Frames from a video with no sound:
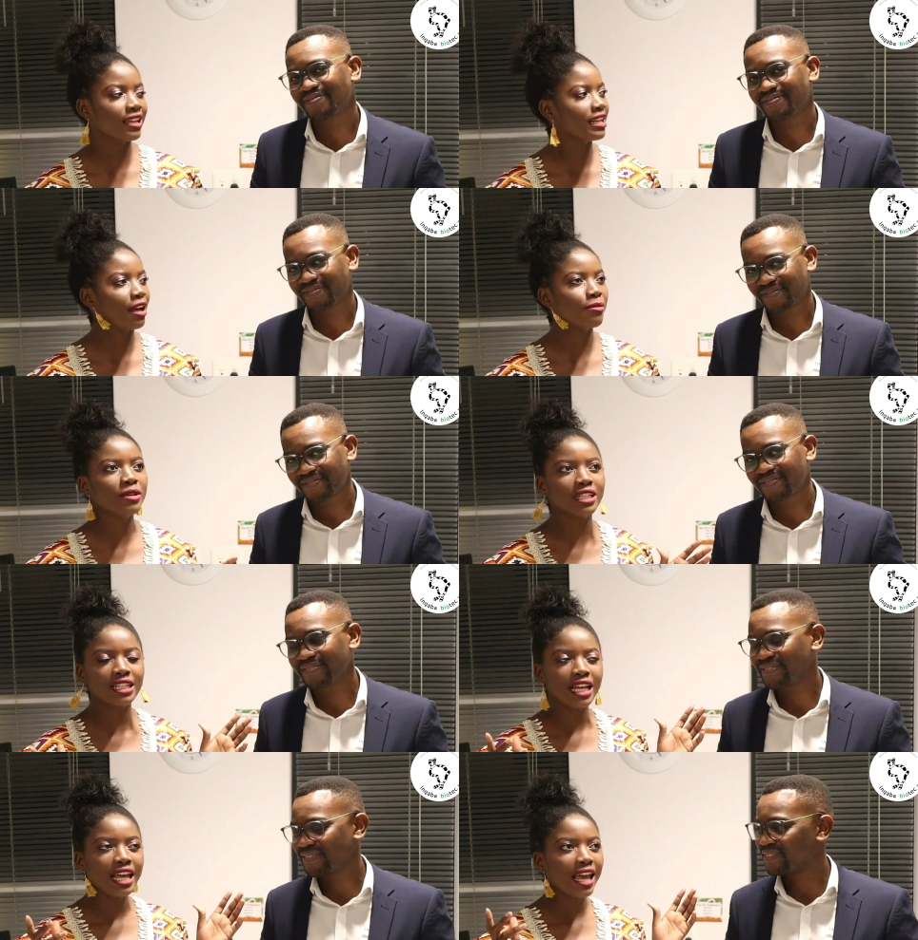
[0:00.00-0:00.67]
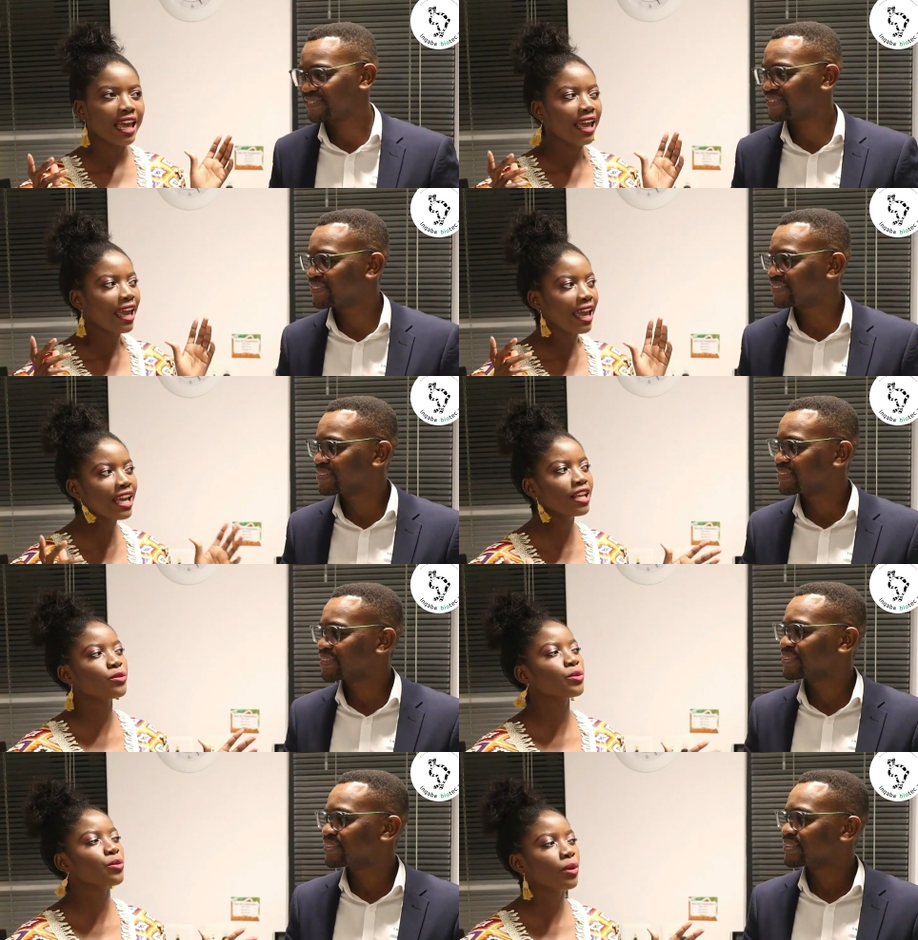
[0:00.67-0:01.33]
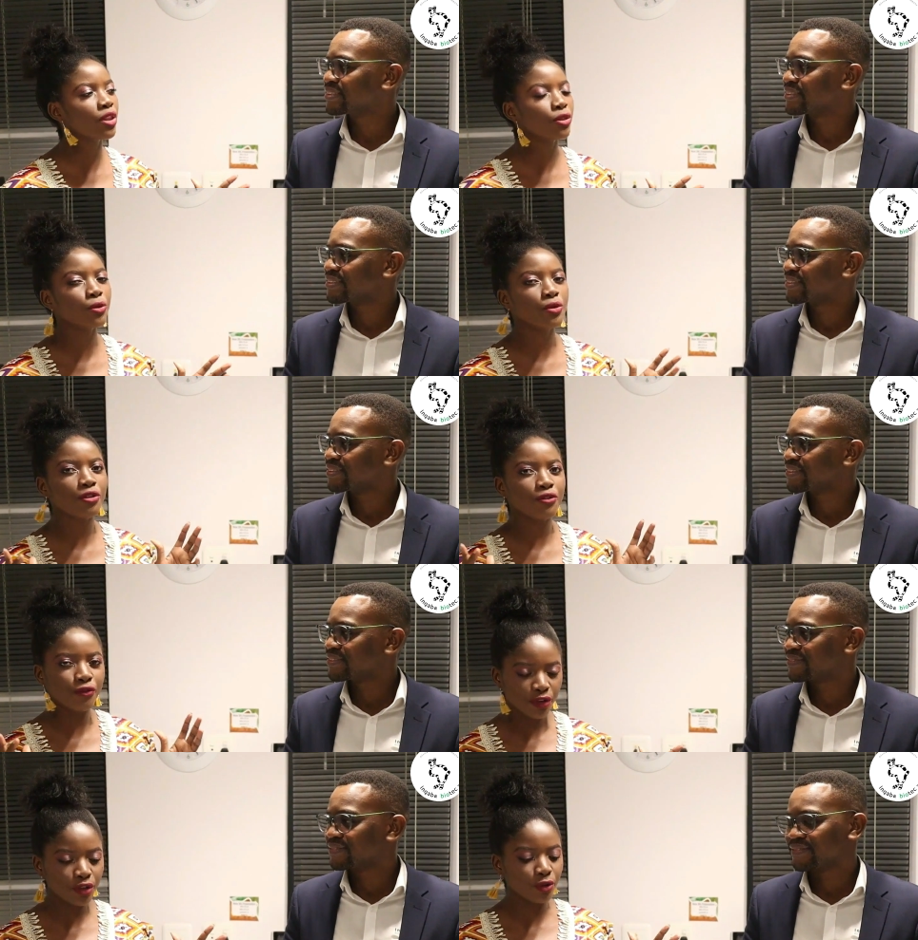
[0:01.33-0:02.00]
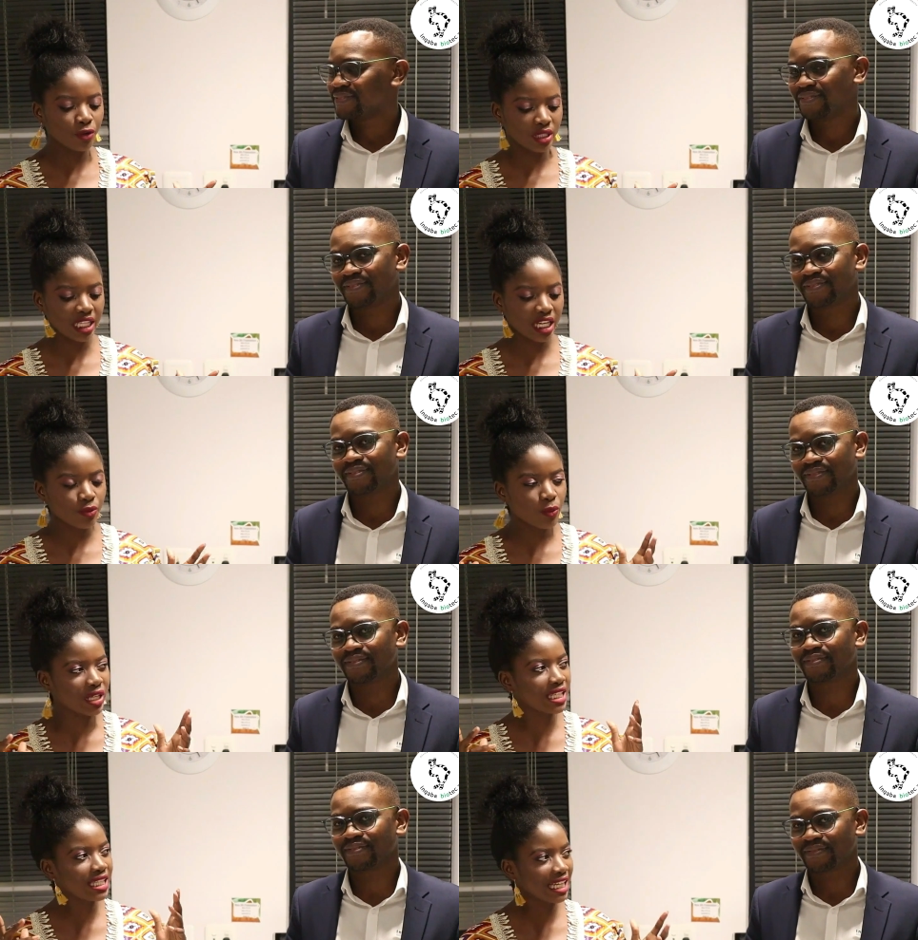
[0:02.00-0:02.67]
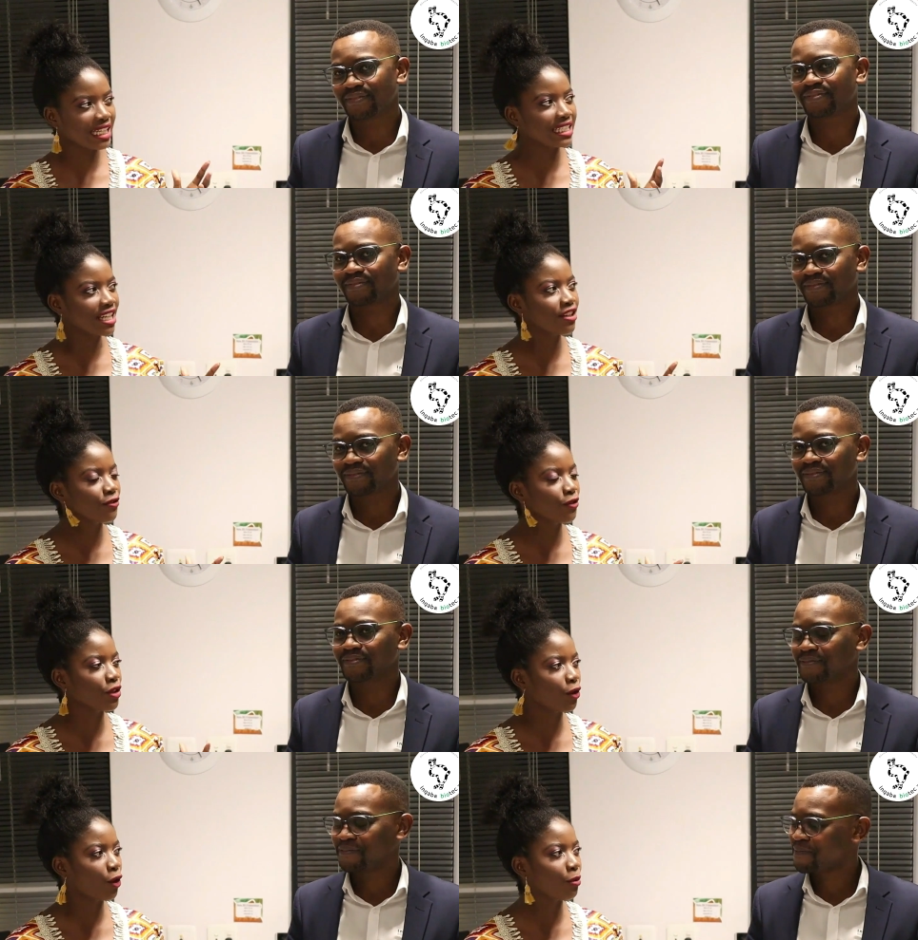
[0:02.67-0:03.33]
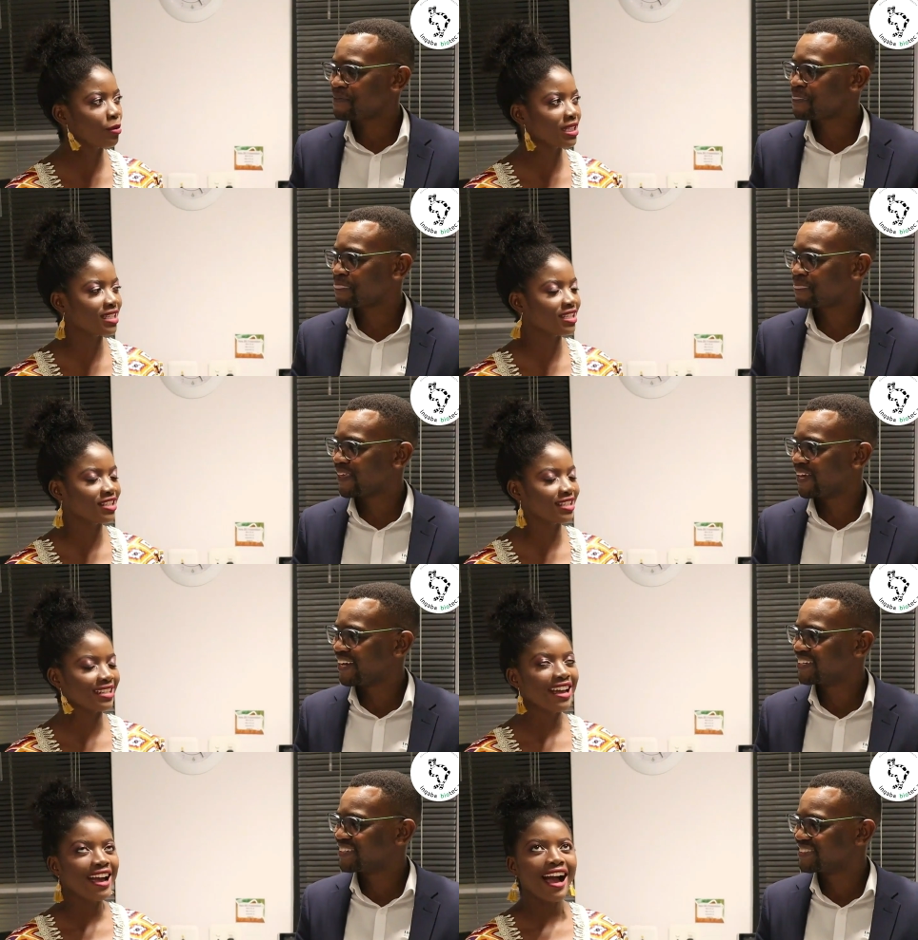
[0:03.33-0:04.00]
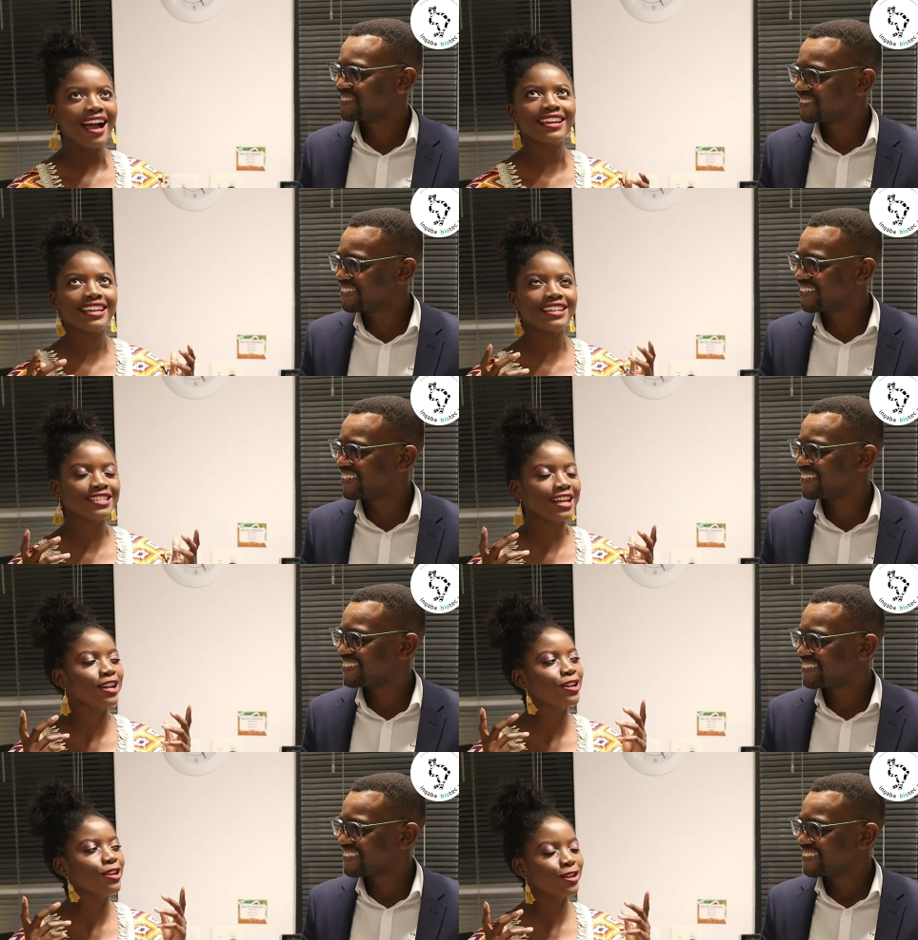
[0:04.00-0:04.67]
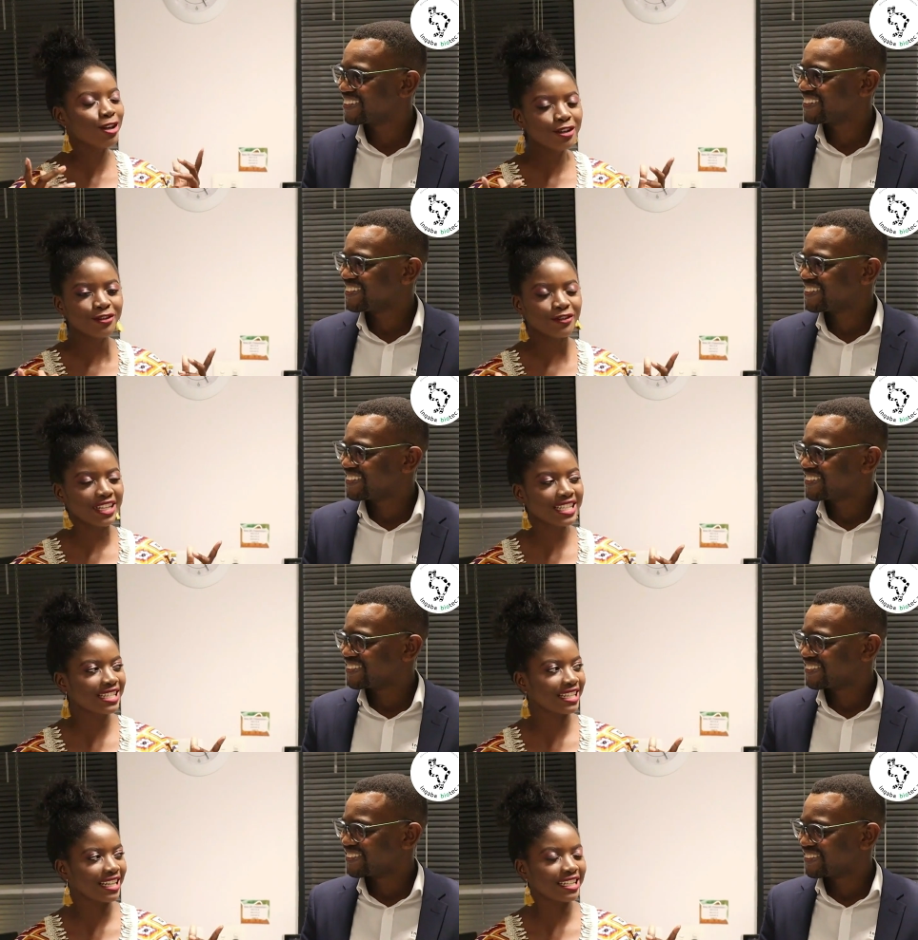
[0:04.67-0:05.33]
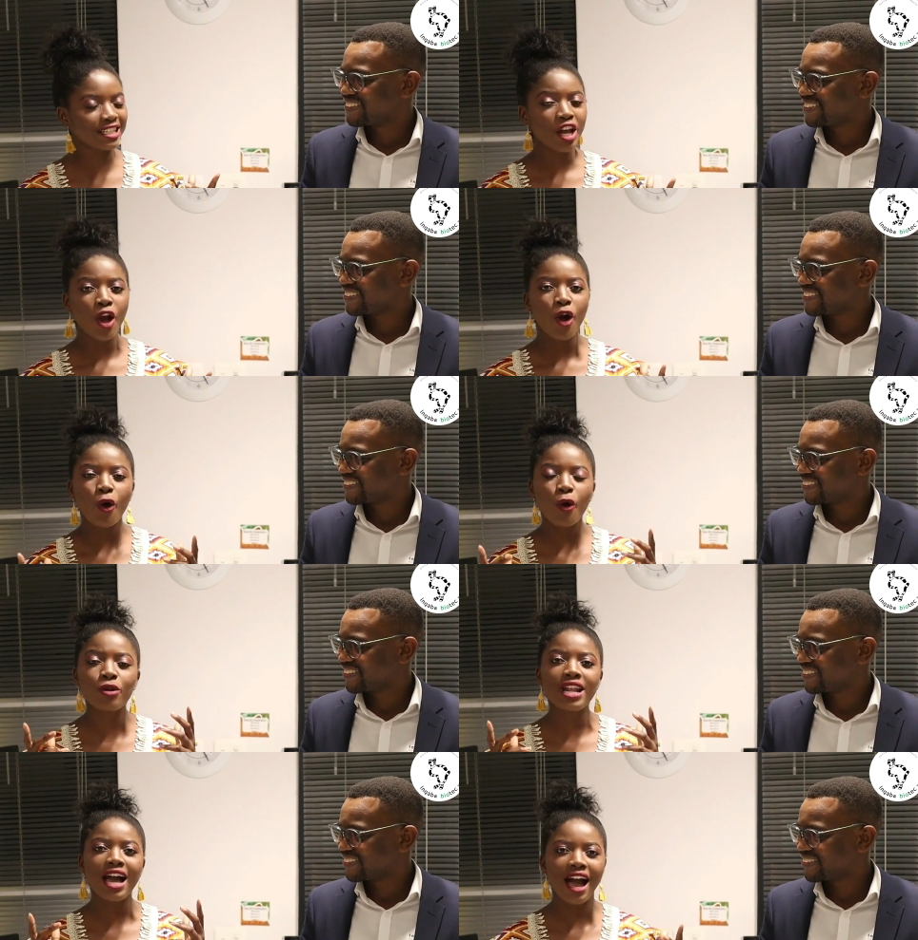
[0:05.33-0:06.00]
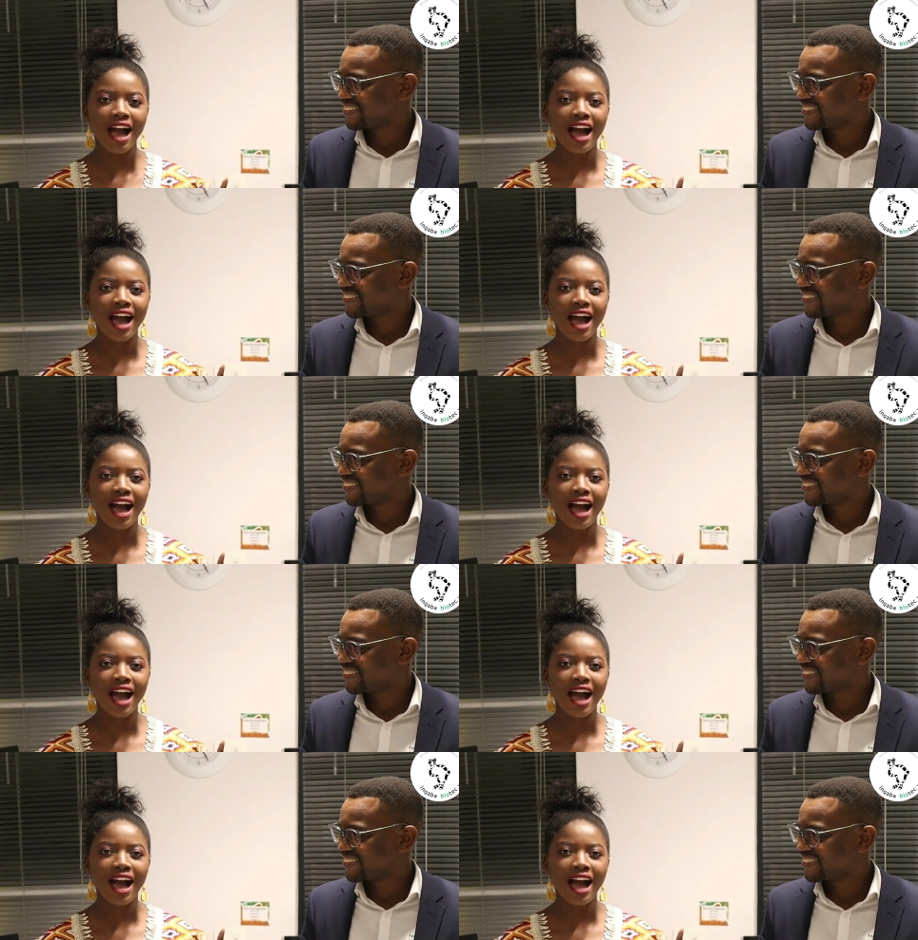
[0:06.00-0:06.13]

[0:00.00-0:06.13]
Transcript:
Speaker 1: And I mean, as we went through the videos that were sent in for the competition, I gained a lot of insight on